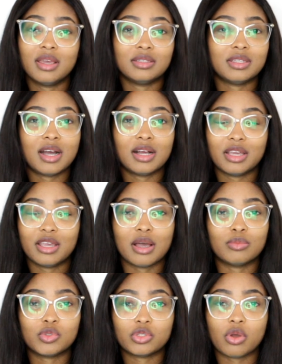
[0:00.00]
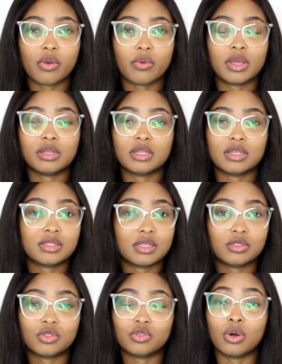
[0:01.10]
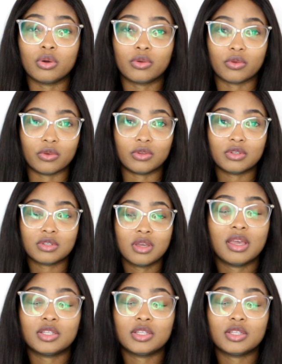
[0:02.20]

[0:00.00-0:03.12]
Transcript: darling, I'm sorry, this is not good.